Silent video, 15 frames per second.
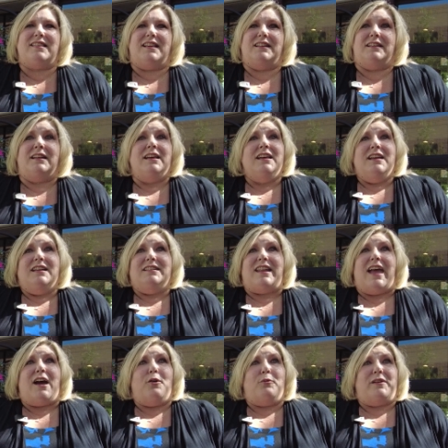And
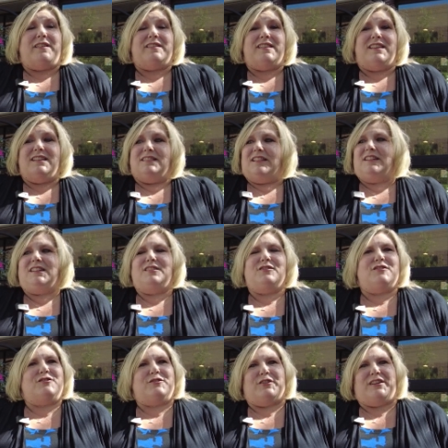now we see Linden
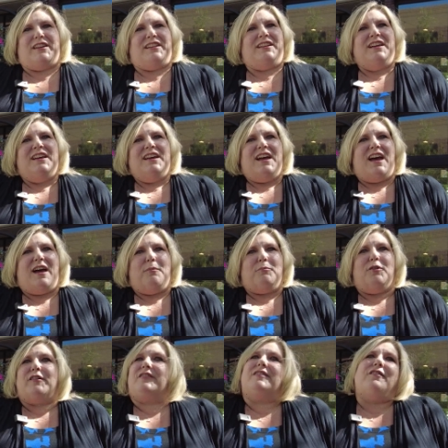Street
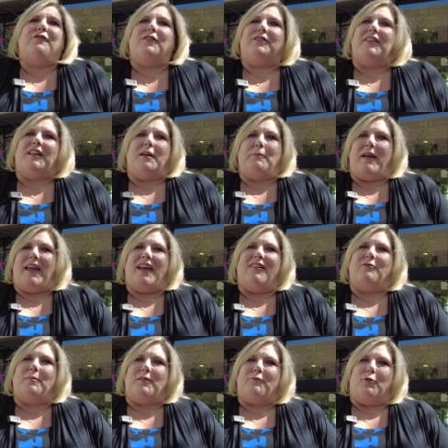looks different than it may
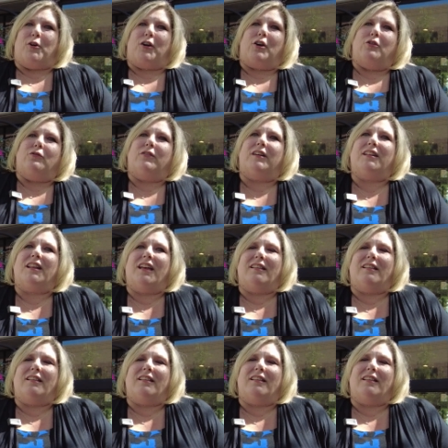have before COVID.